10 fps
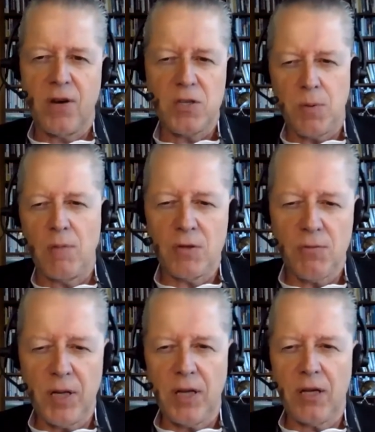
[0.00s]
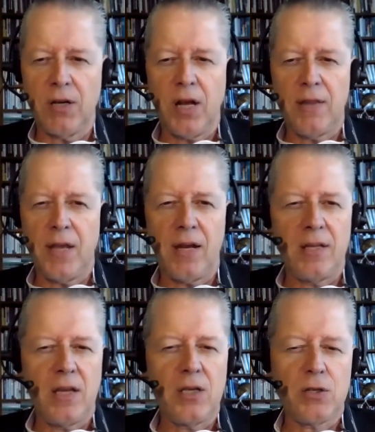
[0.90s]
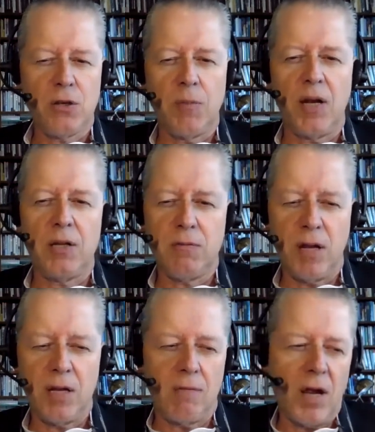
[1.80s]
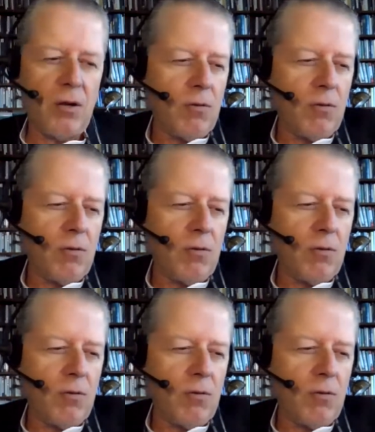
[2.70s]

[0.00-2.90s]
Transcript: François was really good on that in the Eastern Mediterranean, right?